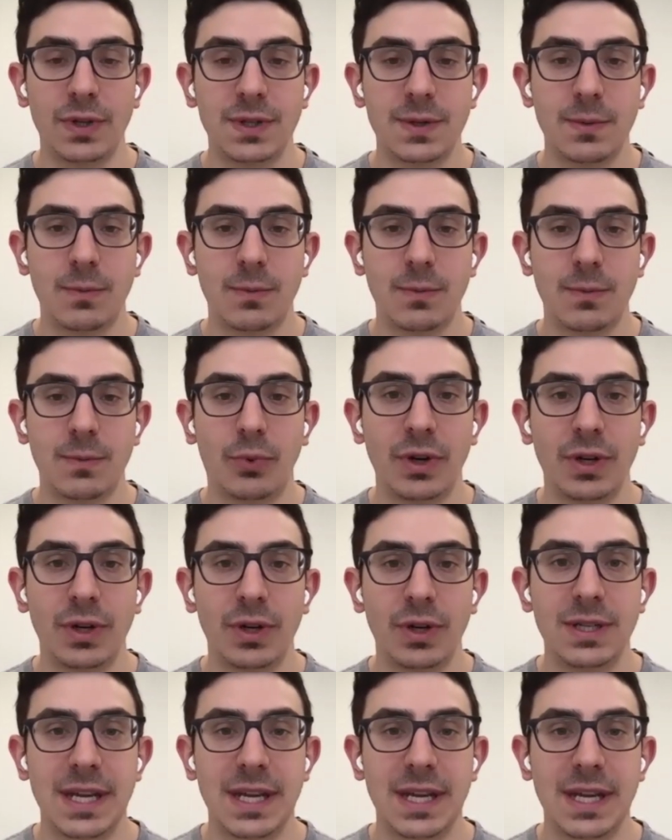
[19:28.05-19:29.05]
It's
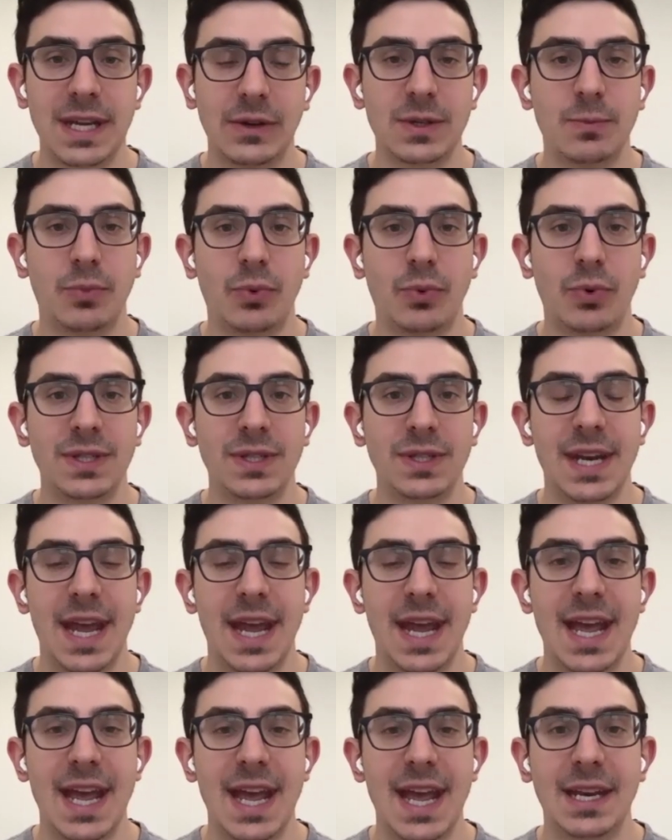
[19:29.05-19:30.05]
important in sales, important
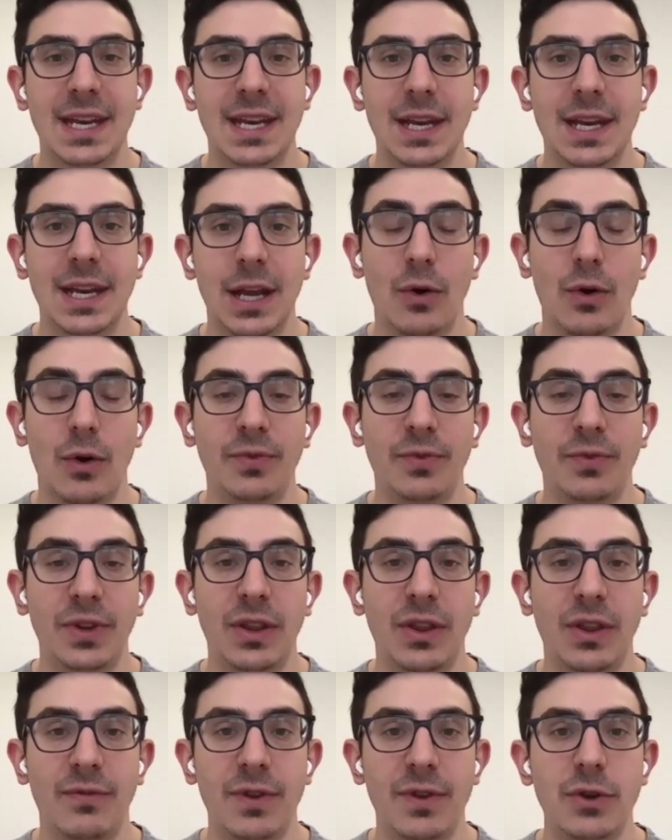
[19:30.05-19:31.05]
today, and, and
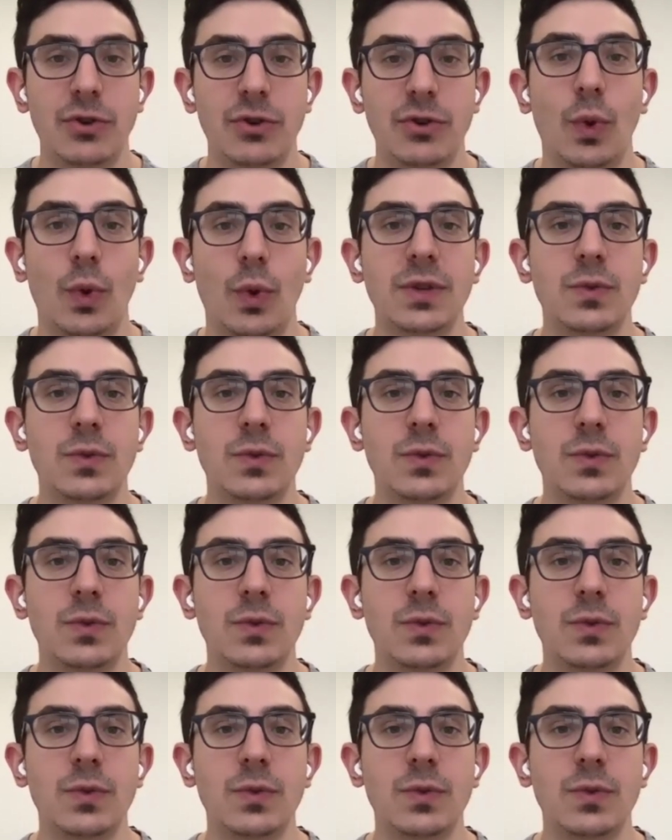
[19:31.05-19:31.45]
hopefully in the future.